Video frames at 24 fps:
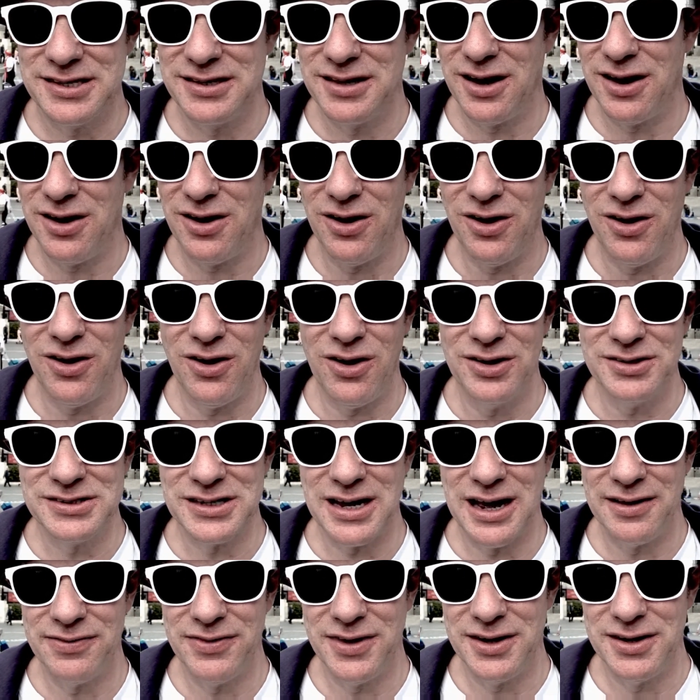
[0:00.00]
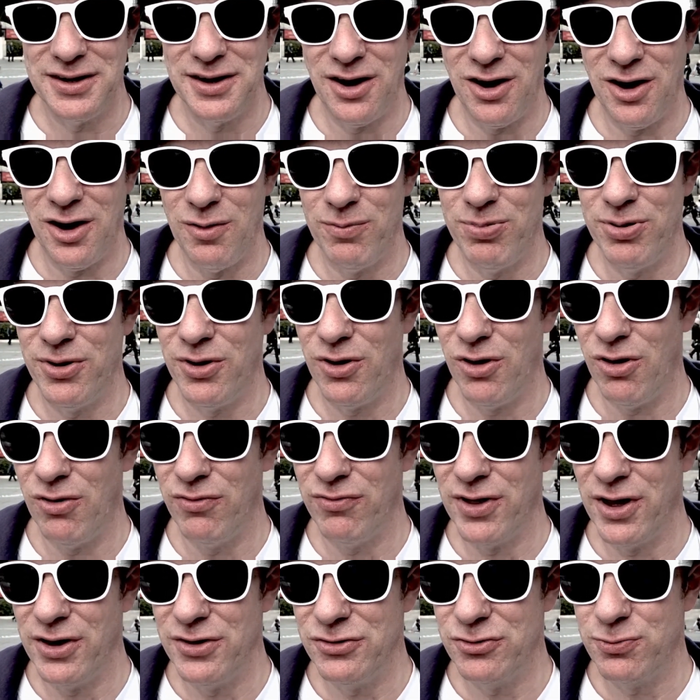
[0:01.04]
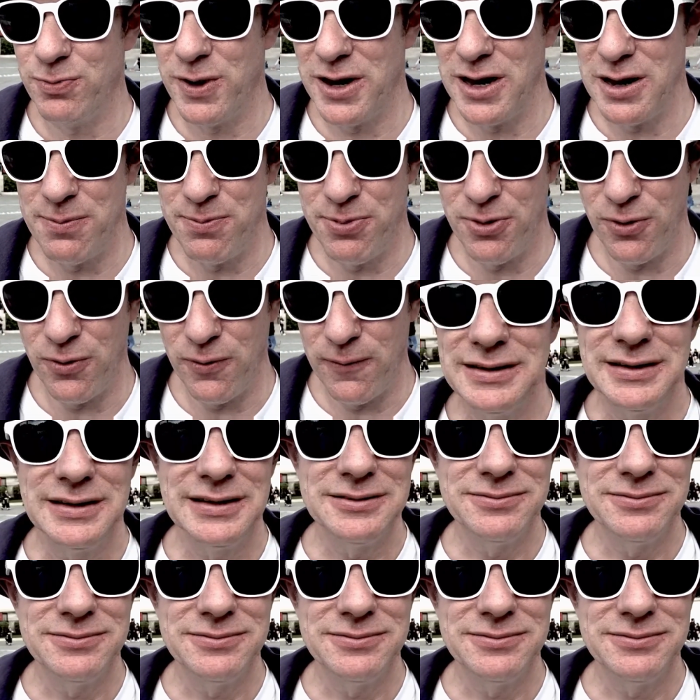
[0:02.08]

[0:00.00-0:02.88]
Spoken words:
to the heart and the nub of those people.